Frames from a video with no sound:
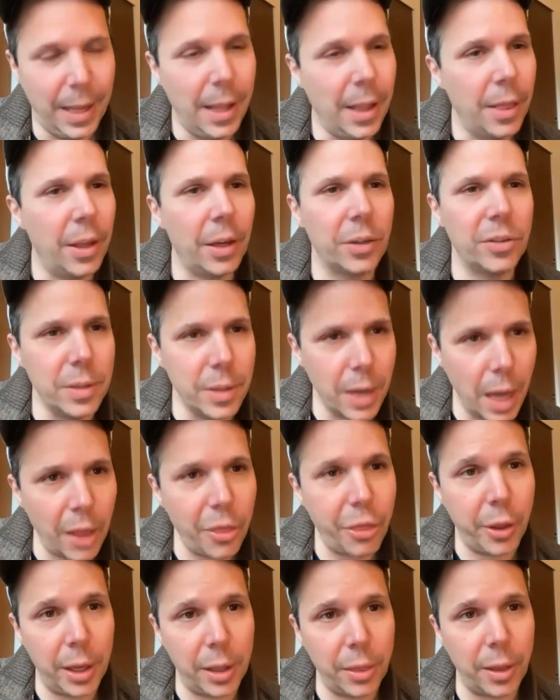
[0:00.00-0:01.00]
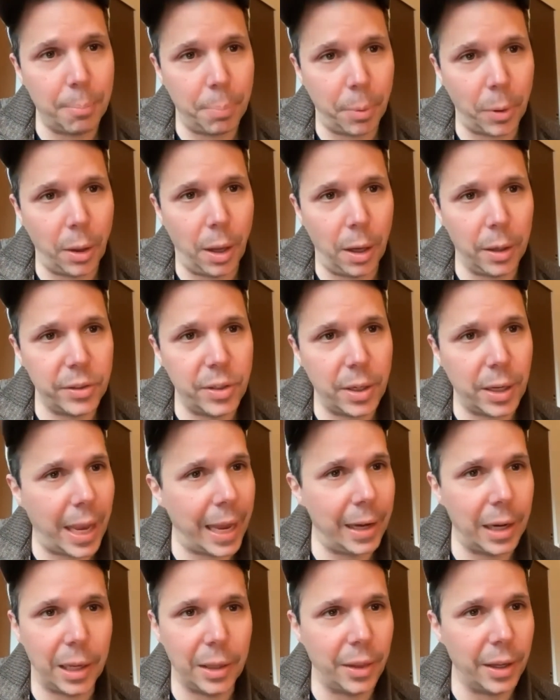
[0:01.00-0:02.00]
There's nothing that belongs to
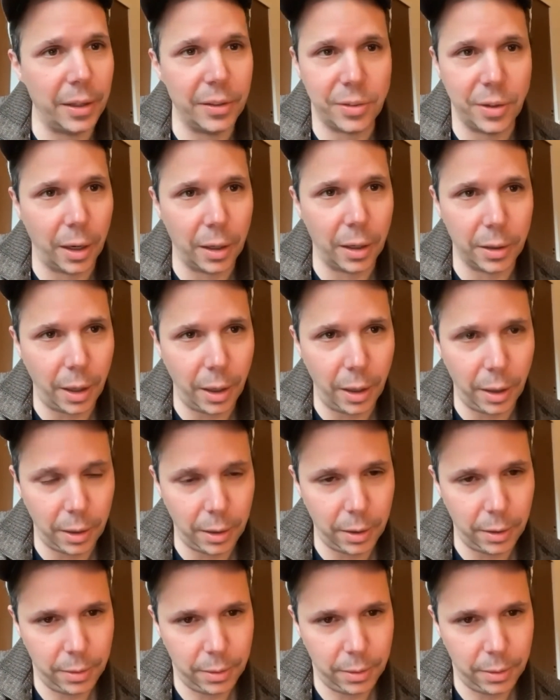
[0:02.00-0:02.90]
canine that is not a dog.